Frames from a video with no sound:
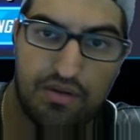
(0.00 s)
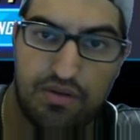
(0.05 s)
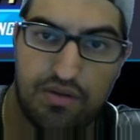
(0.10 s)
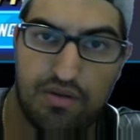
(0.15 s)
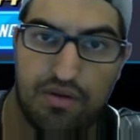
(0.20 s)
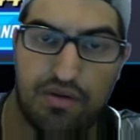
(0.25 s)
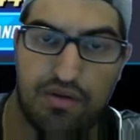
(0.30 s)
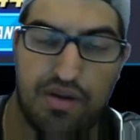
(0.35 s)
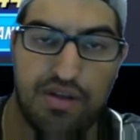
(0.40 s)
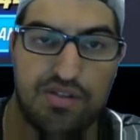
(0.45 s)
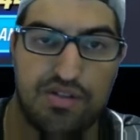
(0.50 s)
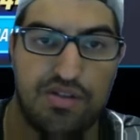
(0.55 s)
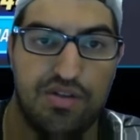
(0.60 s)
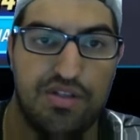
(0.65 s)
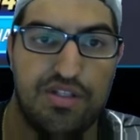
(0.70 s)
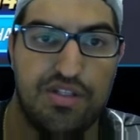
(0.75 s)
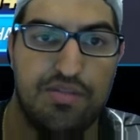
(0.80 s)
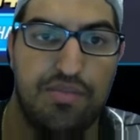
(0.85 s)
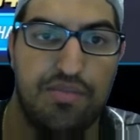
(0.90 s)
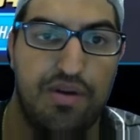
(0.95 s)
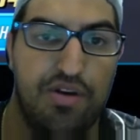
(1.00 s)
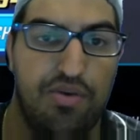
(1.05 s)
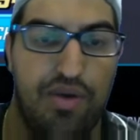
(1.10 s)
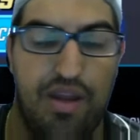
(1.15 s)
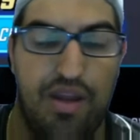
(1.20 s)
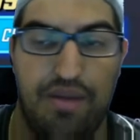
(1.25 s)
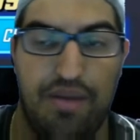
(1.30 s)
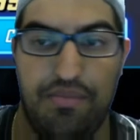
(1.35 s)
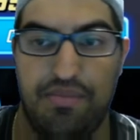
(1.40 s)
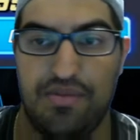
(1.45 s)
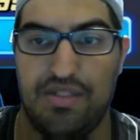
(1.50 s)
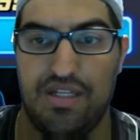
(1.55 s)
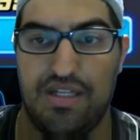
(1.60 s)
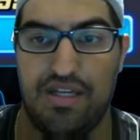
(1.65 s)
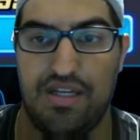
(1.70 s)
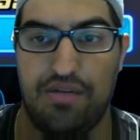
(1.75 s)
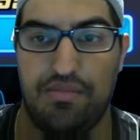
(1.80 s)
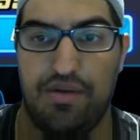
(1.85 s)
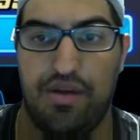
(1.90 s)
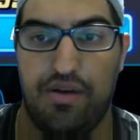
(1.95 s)
Okay, so this is my new aim
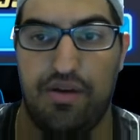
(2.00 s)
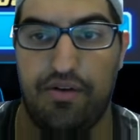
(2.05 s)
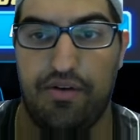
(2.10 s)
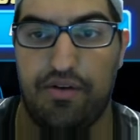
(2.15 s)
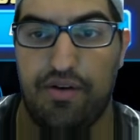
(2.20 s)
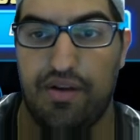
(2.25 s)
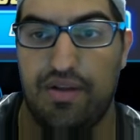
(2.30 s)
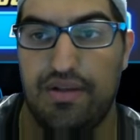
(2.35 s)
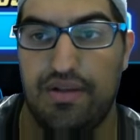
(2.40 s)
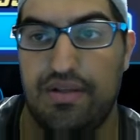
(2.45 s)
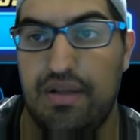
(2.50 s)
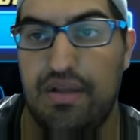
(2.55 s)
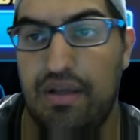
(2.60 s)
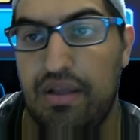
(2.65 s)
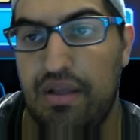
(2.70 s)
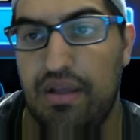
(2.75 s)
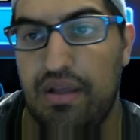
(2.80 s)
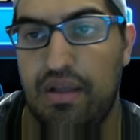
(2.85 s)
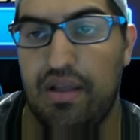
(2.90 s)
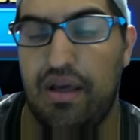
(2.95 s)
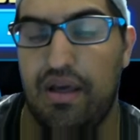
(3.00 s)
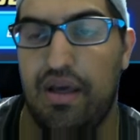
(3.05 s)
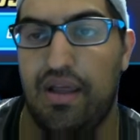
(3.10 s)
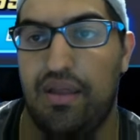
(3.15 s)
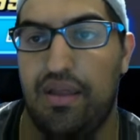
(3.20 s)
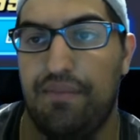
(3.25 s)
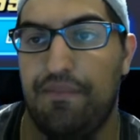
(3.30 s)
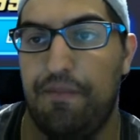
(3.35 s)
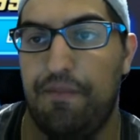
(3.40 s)
team here, and